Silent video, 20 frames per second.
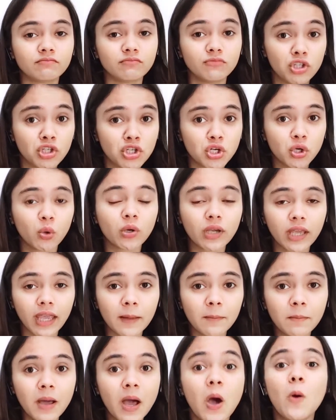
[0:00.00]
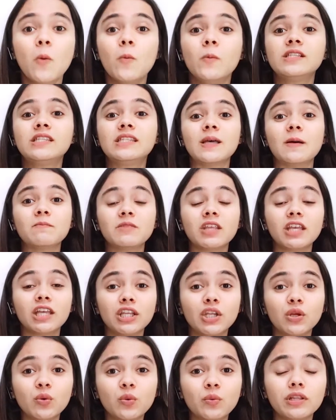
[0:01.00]
Jio came with something
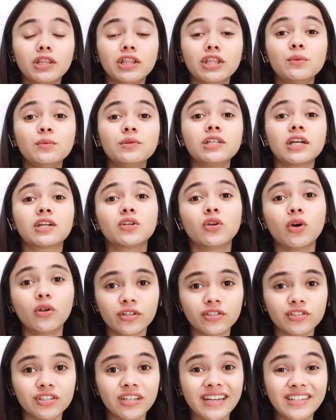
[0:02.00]
new, with new technology.